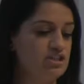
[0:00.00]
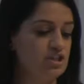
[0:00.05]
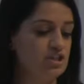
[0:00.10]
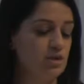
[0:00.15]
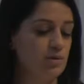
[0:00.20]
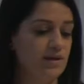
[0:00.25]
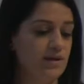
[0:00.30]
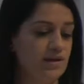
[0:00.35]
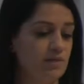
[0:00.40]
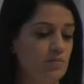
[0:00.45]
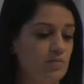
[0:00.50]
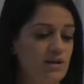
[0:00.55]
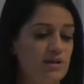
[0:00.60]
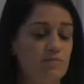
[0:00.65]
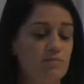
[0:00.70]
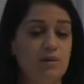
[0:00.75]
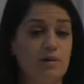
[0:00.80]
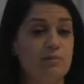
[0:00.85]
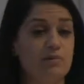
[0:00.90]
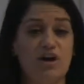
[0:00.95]
doing, we
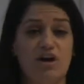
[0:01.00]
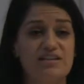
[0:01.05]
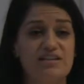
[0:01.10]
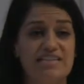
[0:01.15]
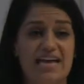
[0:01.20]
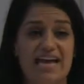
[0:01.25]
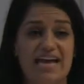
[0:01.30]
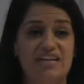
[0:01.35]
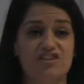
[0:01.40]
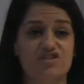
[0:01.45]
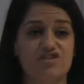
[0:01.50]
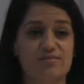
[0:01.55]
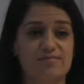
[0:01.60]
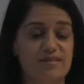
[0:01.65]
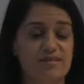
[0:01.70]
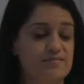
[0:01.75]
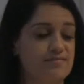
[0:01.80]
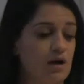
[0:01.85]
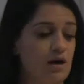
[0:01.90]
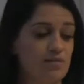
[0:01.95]
were going to
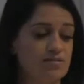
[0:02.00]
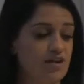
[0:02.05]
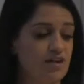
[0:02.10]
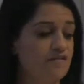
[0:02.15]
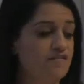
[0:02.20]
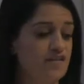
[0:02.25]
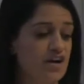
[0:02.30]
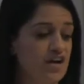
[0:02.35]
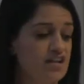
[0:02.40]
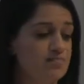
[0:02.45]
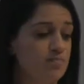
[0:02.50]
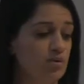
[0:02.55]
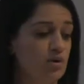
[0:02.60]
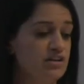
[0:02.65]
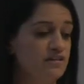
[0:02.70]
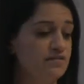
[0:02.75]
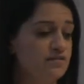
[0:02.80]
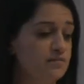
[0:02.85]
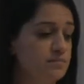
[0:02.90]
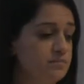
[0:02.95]
agencies. That was our first
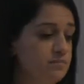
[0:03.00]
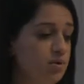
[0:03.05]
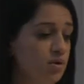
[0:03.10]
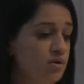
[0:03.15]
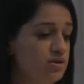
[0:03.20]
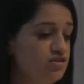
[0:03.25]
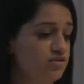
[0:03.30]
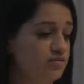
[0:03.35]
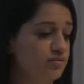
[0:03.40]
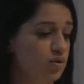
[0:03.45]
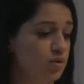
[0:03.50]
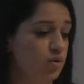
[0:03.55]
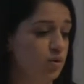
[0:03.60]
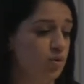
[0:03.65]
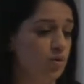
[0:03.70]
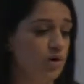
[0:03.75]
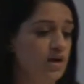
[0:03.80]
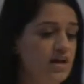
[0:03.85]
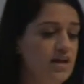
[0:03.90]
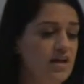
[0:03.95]
point of
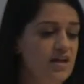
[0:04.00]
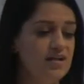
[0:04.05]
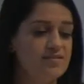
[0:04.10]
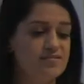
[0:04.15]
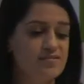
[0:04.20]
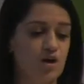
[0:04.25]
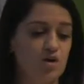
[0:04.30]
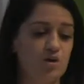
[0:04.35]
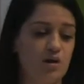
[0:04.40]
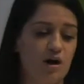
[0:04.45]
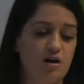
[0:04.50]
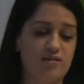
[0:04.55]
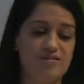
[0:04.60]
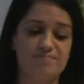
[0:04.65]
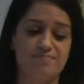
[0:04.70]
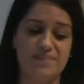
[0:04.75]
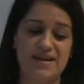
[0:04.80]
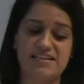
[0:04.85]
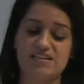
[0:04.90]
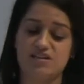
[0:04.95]
call. So our
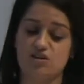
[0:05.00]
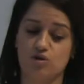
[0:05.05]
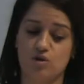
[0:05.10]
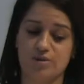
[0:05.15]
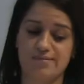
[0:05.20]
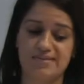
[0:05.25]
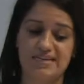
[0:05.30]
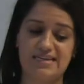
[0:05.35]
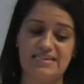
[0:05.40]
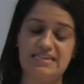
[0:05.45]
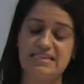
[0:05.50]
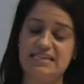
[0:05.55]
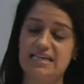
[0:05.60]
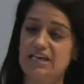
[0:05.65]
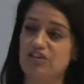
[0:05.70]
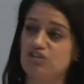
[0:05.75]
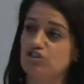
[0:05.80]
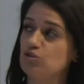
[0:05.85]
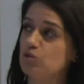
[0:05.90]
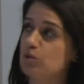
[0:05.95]
spend across
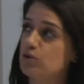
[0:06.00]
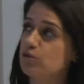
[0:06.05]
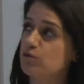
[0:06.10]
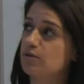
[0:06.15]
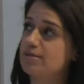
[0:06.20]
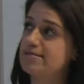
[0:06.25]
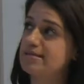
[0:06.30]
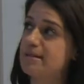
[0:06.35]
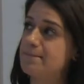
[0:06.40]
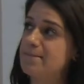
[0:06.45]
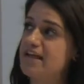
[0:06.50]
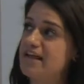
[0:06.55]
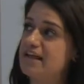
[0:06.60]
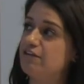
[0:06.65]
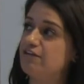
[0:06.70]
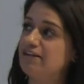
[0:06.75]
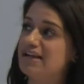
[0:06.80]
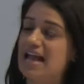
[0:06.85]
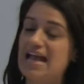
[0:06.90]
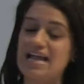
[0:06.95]
international, across
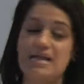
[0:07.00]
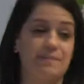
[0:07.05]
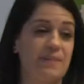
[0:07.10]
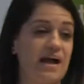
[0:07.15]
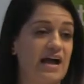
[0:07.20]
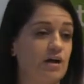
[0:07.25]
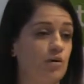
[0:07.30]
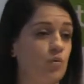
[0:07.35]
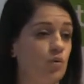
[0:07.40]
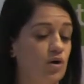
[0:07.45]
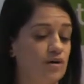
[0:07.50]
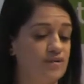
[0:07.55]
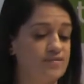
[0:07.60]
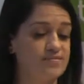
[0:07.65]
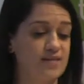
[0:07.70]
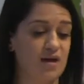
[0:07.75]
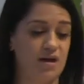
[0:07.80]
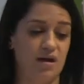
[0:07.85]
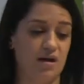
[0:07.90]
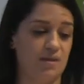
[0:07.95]
EMEA and APAC
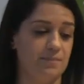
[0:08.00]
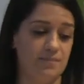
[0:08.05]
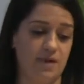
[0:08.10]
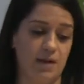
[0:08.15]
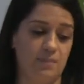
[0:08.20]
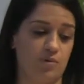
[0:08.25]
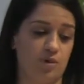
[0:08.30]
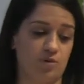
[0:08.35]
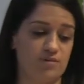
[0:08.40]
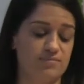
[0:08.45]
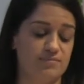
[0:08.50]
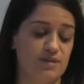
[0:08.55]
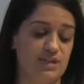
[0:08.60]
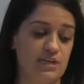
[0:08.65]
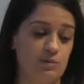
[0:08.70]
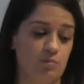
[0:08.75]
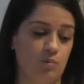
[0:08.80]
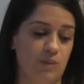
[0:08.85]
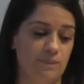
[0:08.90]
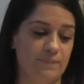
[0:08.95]
was
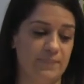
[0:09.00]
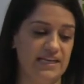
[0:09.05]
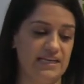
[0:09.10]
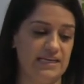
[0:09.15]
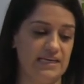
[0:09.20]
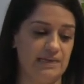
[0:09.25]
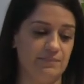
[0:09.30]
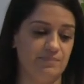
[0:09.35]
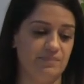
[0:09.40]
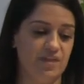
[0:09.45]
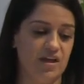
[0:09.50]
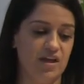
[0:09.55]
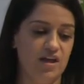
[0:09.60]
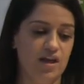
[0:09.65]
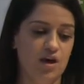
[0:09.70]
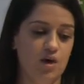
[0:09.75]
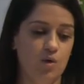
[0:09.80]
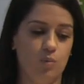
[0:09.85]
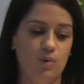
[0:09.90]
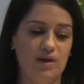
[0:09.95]
approximately 1 million.
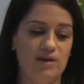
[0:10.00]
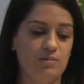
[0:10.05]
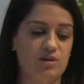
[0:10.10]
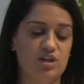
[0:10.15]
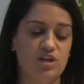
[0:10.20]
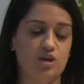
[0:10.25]
We were